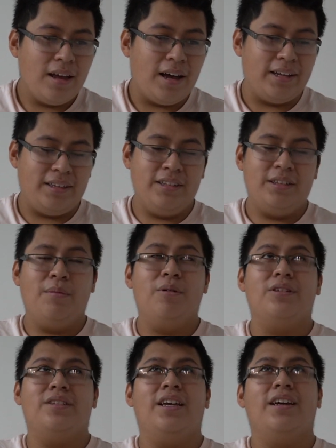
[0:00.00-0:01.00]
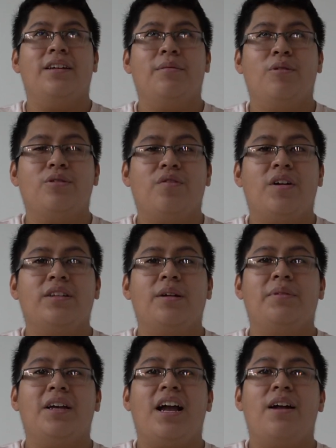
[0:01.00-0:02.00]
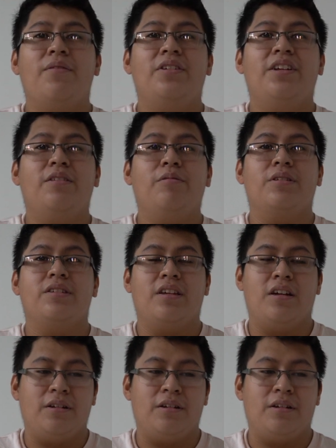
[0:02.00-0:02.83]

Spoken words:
I think the second most fucked up thing I ever did was,